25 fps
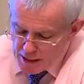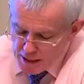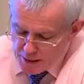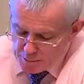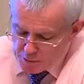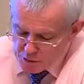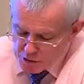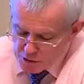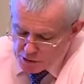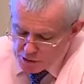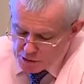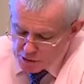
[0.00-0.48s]

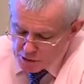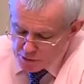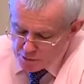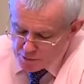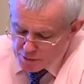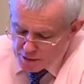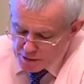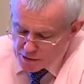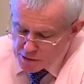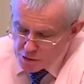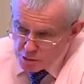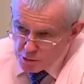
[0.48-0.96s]
absence of
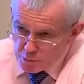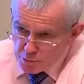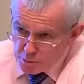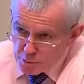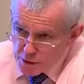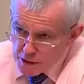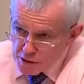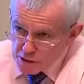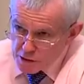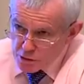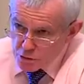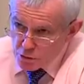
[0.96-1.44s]
undue
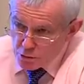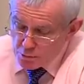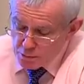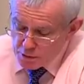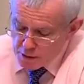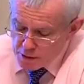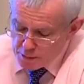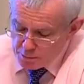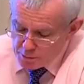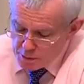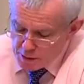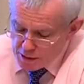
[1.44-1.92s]
pressure or
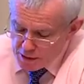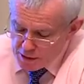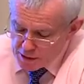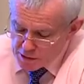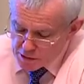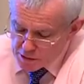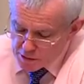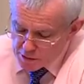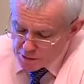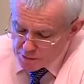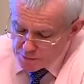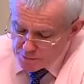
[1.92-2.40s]

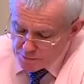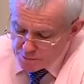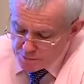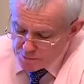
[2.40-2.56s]
manipulation.